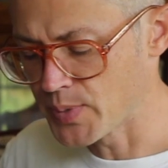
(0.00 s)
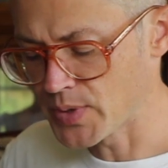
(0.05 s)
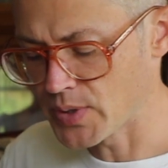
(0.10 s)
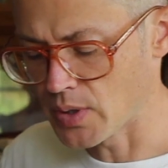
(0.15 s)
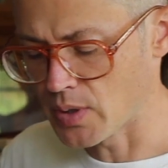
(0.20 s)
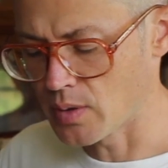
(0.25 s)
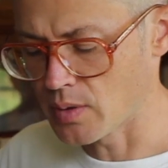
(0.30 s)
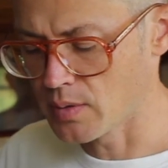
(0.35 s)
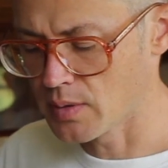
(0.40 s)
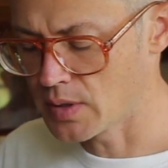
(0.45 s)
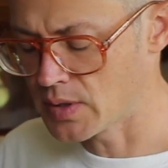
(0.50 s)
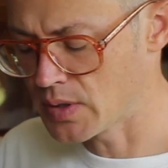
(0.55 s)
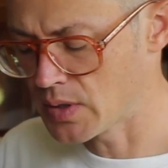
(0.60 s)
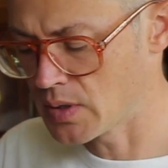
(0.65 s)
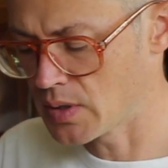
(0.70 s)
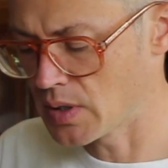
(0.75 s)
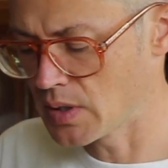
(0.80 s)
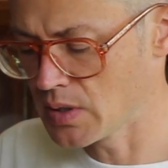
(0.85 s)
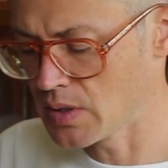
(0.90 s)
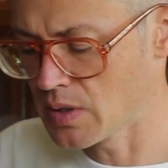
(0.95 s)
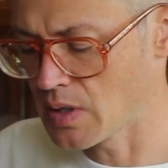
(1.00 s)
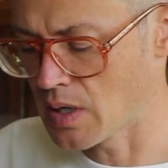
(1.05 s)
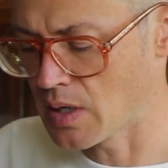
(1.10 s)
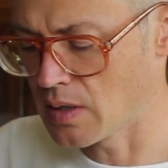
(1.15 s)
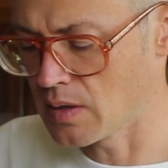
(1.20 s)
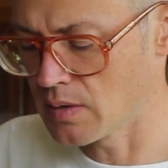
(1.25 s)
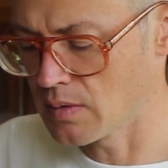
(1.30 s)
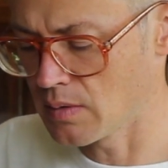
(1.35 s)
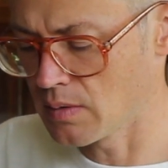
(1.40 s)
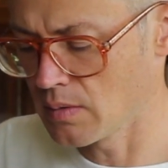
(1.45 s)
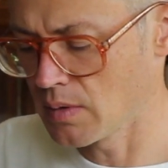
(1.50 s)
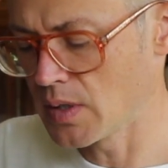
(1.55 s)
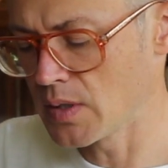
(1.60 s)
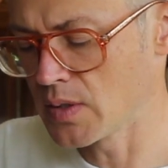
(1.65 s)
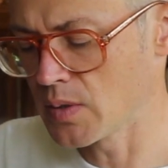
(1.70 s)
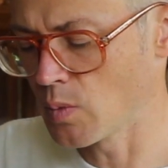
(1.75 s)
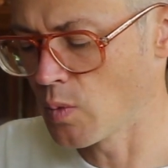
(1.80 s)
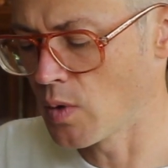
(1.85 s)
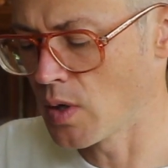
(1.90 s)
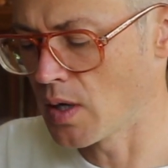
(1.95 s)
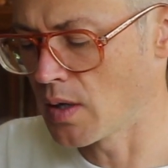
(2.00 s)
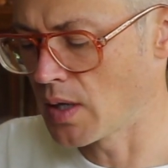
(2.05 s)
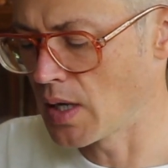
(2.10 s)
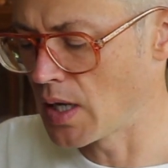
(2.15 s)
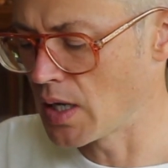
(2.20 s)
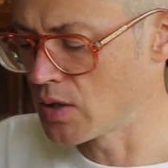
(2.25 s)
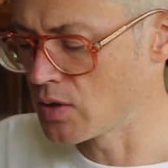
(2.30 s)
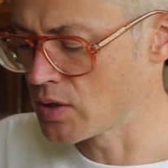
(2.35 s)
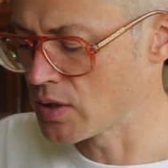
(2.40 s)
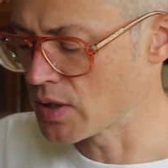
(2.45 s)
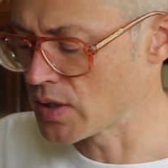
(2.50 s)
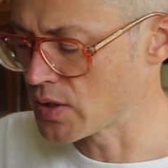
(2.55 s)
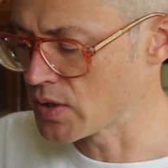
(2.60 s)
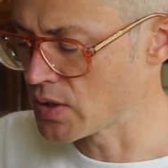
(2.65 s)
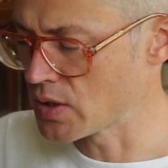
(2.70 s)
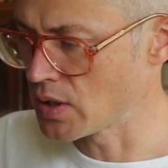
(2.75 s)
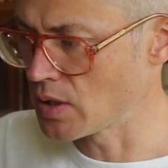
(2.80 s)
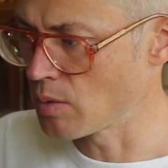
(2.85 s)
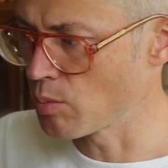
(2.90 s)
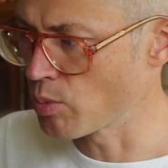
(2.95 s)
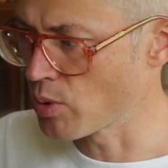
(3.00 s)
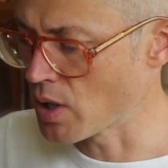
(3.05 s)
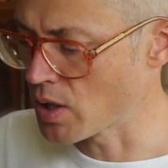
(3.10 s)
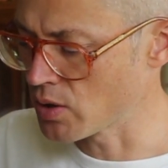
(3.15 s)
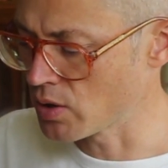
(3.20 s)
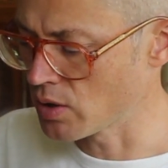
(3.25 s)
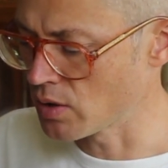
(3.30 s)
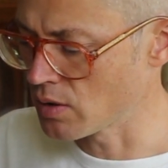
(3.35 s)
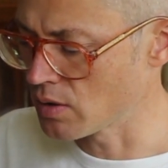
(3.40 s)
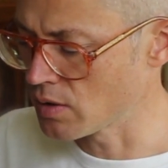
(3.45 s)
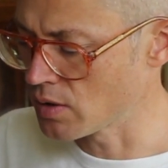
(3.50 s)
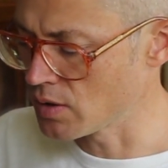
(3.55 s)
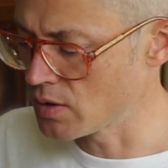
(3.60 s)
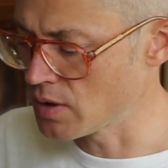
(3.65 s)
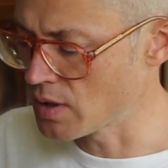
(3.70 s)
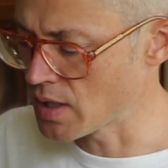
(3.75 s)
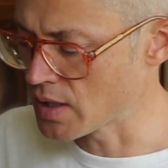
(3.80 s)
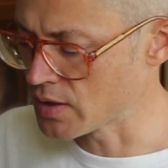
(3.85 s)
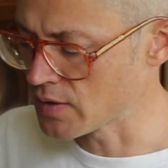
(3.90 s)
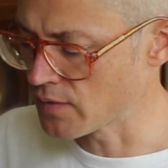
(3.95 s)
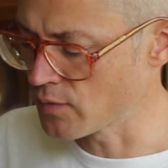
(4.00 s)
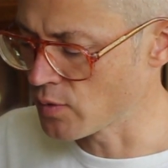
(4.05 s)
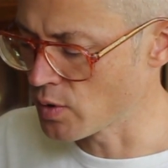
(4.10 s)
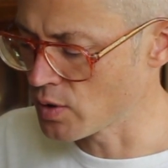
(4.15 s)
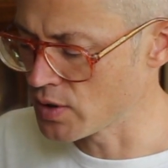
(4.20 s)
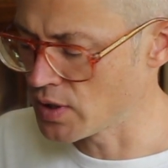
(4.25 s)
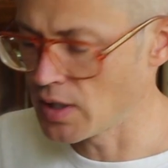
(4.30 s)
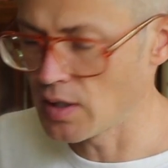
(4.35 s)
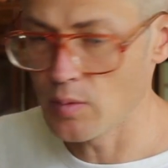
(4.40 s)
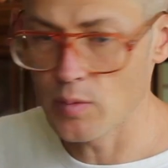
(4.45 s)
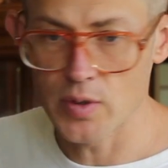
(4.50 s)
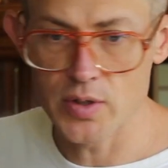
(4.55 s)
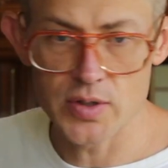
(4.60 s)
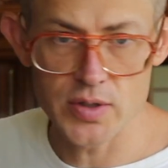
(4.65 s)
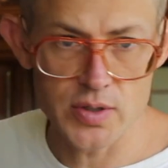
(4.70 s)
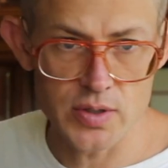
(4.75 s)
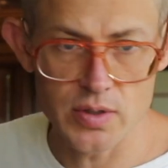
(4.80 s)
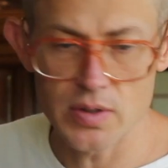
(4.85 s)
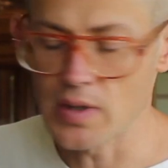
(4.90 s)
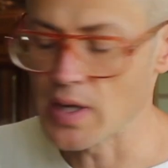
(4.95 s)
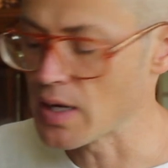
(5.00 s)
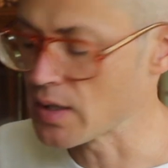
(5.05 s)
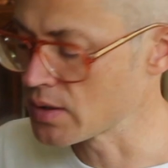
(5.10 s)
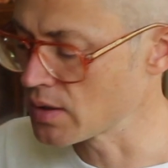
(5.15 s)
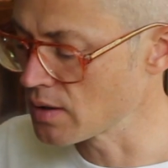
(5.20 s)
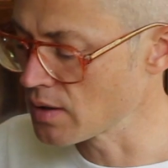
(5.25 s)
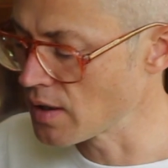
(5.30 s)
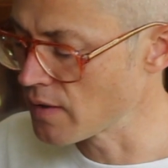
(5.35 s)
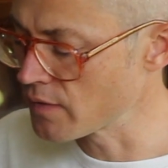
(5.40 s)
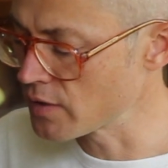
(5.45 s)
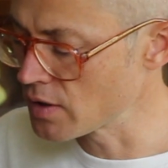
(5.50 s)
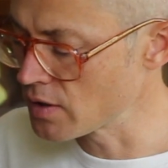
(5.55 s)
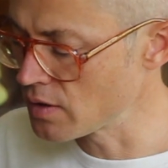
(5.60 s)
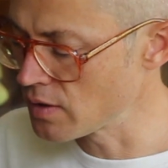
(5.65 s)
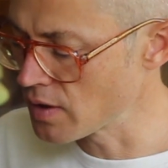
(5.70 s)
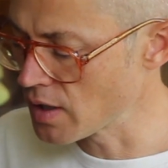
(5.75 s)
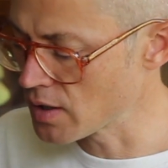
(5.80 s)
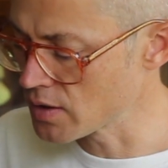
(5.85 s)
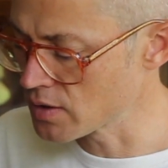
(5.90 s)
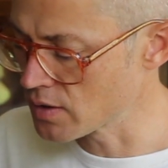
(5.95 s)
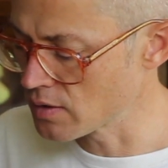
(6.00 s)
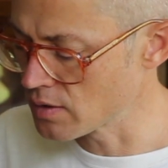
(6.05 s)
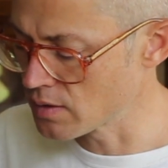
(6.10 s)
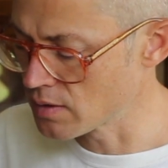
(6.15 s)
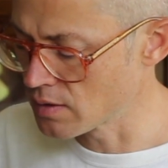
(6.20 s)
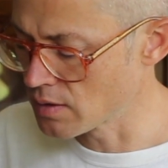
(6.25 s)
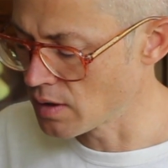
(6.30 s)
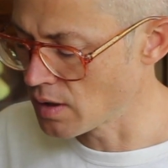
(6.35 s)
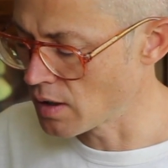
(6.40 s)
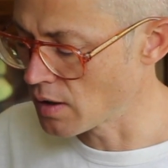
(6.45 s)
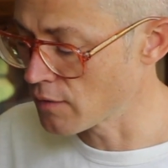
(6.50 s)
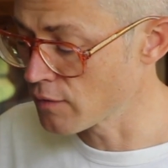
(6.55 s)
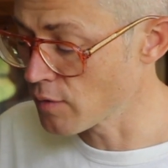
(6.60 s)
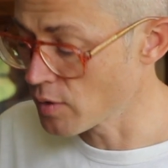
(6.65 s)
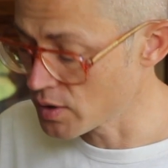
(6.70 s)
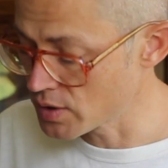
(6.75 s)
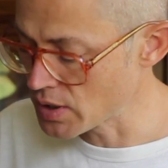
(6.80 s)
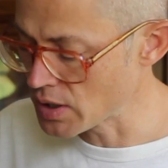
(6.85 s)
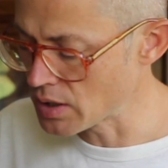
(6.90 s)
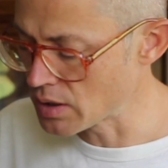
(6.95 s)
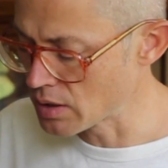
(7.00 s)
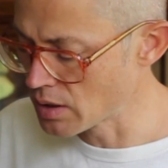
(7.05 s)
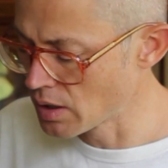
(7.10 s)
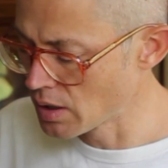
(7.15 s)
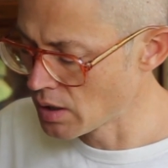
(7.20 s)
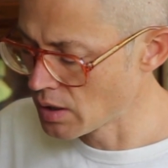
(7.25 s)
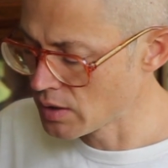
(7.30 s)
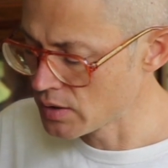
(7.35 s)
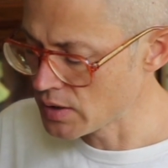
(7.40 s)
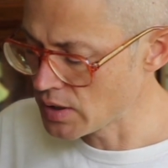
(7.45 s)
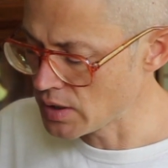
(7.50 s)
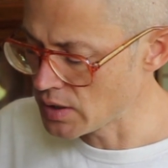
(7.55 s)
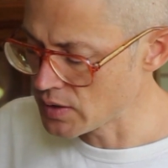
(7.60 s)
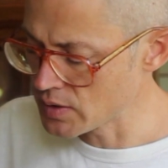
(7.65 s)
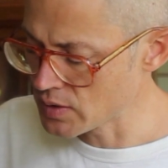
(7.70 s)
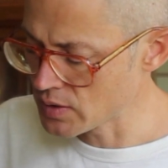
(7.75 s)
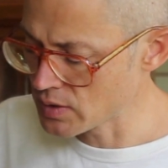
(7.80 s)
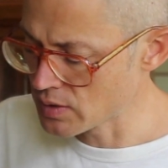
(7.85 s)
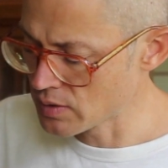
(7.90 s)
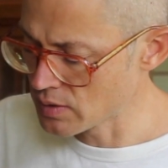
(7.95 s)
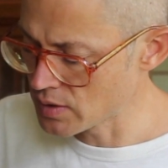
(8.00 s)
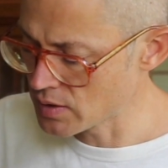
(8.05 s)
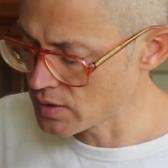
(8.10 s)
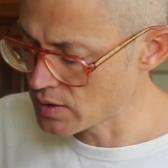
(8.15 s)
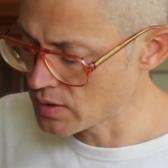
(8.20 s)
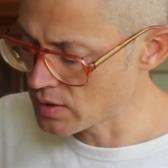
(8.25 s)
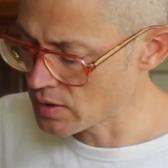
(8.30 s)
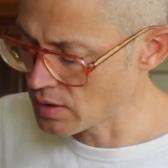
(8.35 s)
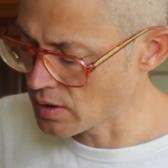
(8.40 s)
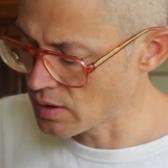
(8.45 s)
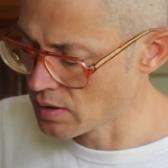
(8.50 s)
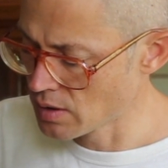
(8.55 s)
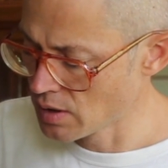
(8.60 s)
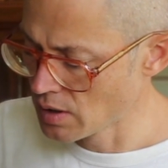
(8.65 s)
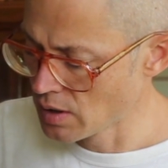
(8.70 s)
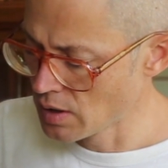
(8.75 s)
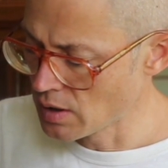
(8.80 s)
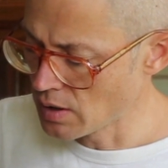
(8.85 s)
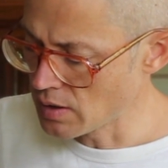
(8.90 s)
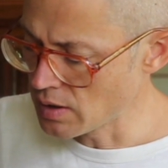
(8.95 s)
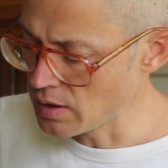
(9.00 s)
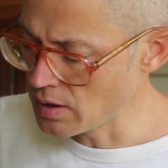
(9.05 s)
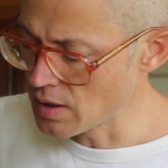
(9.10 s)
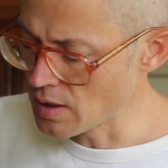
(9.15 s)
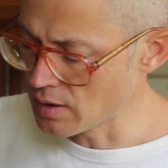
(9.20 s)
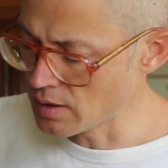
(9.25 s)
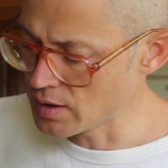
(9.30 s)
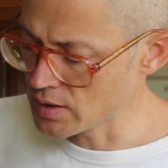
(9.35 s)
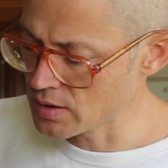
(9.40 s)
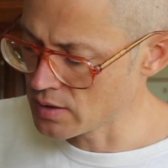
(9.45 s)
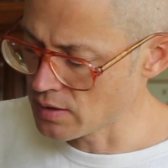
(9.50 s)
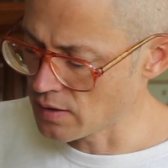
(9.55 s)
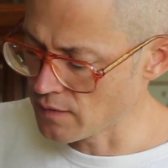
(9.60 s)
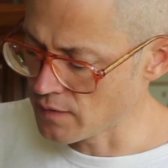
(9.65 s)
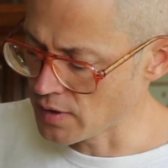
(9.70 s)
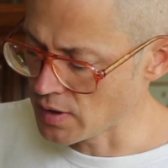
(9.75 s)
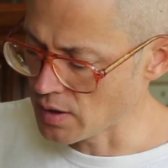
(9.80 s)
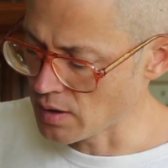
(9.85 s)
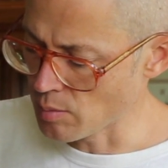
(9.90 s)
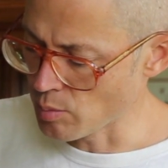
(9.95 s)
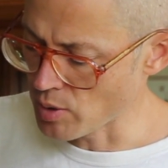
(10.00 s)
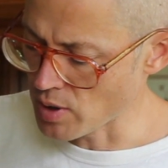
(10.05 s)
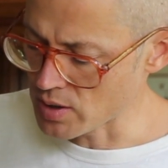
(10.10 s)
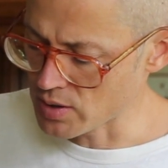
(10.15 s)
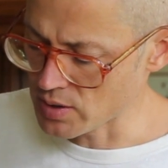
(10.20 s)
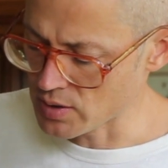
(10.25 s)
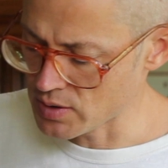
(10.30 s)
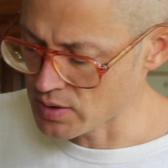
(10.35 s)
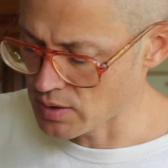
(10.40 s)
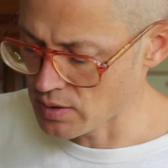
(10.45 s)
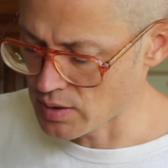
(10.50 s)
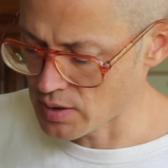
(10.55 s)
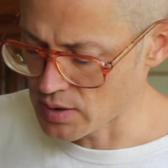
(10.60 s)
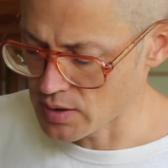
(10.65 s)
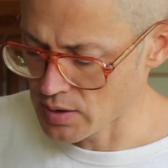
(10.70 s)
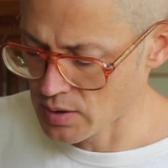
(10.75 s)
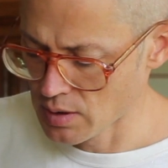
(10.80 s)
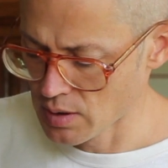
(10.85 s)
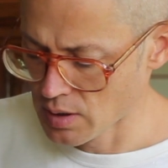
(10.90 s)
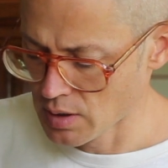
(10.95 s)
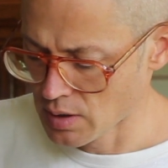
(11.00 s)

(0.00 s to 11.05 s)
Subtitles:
So it's not as well aged as the Impression, the 2014, which is 2011 to 2014 teas. This is the youngest of the Impression series.